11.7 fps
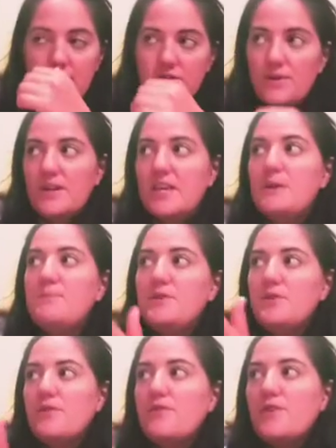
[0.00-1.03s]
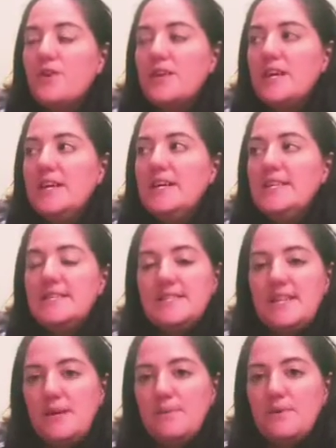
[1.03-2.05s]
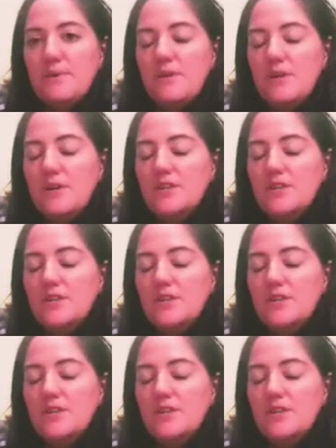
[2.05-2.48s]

So it keeps your foot stable,